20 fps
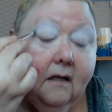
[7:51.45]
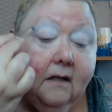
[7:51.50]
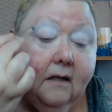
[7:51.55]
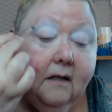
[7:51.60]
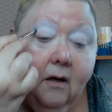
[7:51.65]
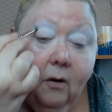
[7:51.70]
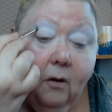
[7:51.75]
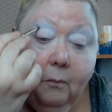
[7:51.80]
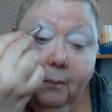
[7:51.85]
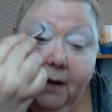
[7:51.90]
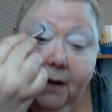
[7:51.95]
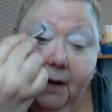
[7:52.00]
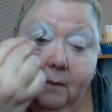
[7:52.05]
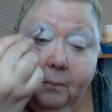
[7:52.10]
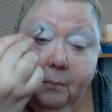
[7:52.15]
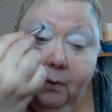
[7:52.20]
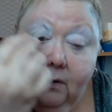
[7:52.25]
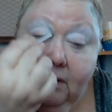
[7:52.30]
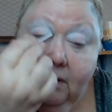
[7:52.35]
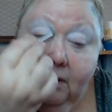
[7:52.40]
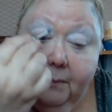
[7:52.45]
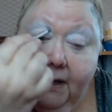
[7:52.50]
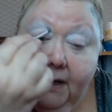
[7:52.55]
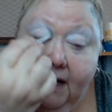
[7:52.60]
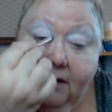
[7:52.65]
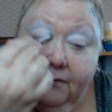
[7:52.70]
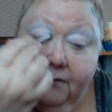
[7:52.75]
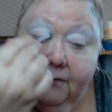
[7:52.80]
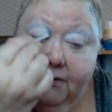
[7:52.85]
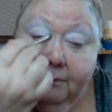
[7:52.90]
tell people
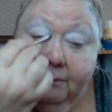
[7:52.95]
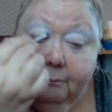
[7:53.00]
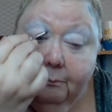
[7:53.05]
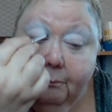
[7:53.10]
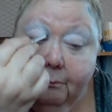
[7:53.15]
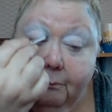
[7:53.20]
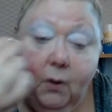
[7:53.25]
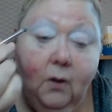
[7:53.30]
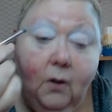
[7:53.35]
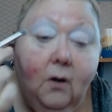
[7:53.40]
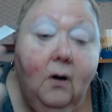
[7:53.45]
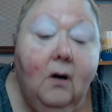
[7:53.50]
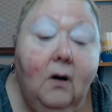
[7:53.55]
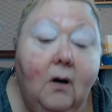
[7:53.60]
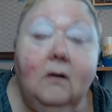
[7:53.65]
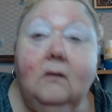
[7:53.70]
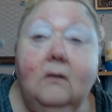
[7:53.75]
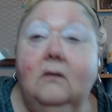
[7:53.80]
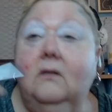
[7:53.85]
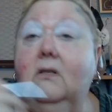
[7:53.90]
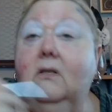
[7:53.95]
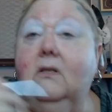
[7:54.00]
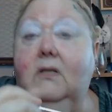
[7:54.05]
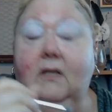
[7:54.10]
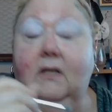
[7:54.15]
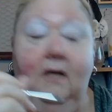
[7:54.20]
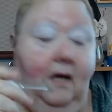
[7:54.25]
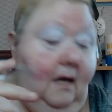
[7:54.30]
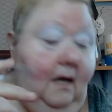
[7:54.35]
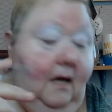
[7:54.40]
about the books
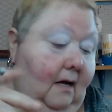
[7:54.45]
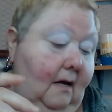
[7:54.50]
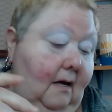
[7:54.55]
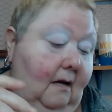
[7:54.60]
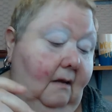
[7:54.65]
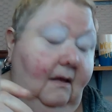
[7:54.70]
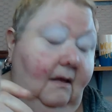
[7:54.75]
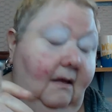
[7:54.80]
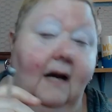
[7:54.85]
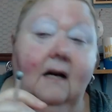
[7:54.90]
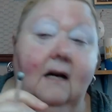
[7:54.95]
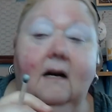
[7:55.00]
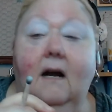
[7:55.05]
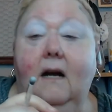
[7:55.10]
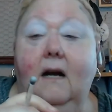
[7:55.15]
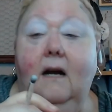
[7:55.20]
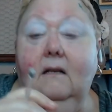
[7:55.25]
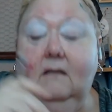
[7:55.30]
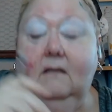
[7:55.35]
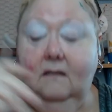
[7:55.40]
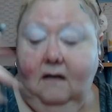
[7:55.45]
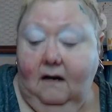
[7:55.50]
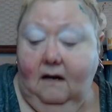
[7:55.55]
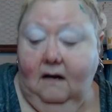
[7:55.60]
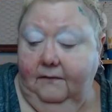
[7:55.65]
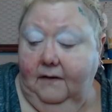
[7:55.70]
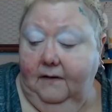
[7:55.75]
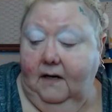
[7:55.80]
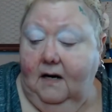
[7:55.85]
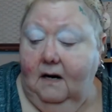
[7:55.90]
and that kind of stuff.
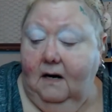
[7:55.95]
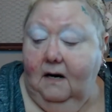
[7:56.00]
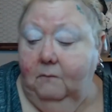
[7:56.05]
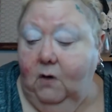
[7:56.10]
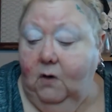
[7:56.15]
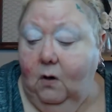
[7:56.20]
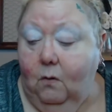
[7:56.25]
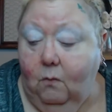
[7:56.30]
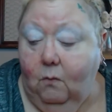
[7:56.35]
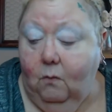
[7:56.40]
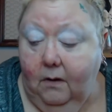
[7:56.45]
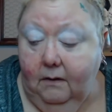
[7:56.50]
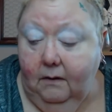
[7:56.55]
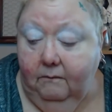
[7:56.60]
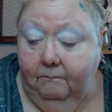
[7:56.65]
And I'm going,